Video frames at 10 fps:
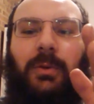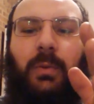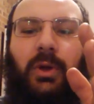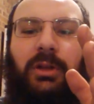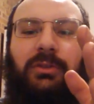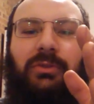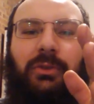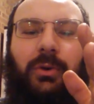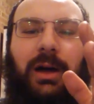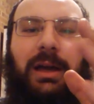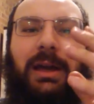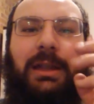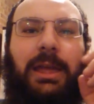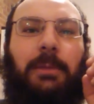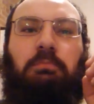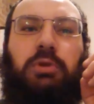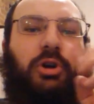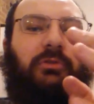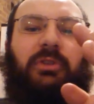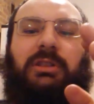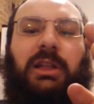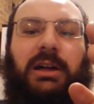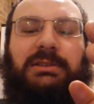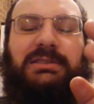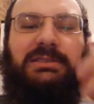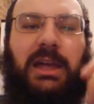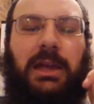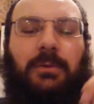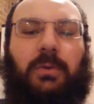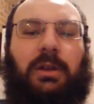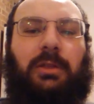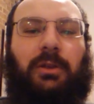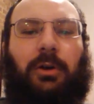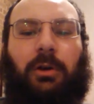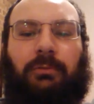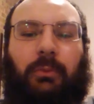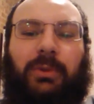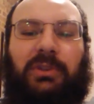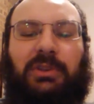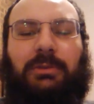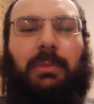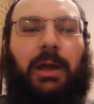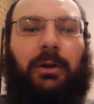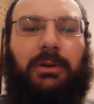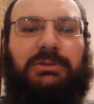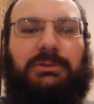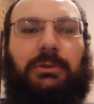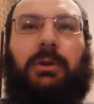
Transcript: was so I had a perfect line of sight with all 14 of my archer,